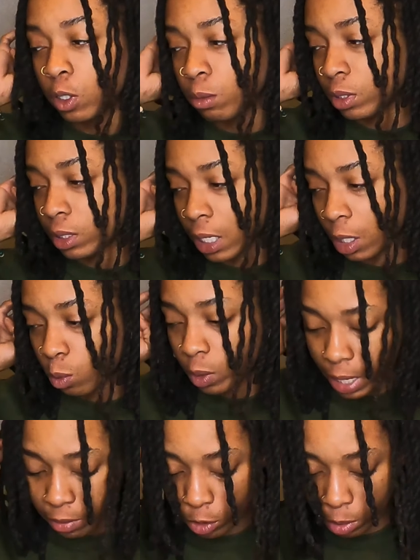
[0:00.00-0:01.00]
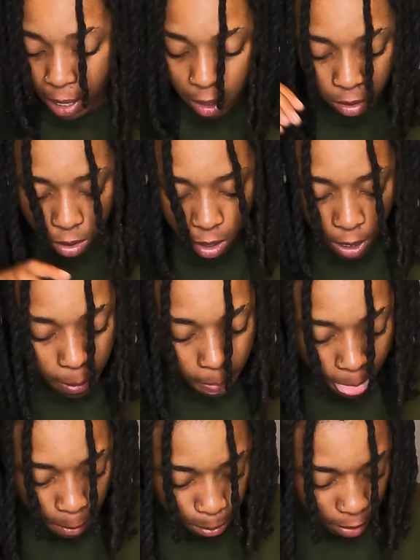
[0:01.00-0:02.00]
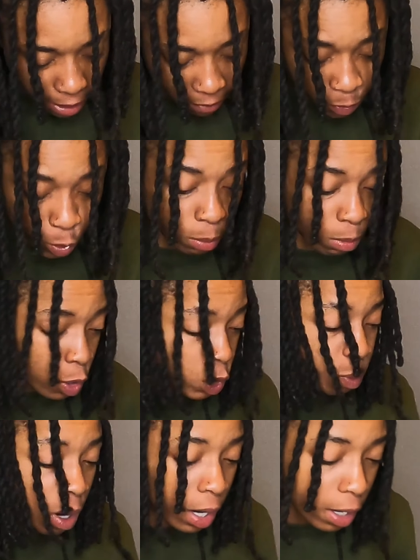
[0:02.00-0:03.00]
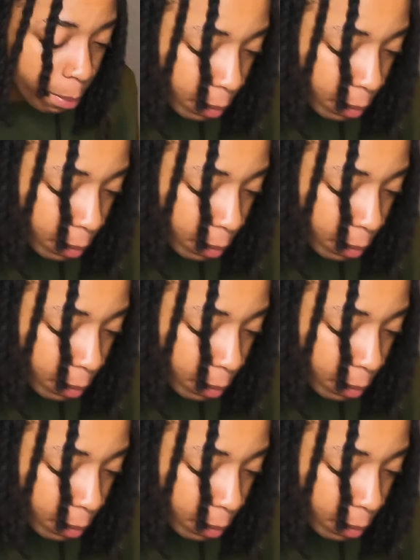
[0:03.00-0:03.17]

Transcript: So I'm just like, whatever about it. But for the most part,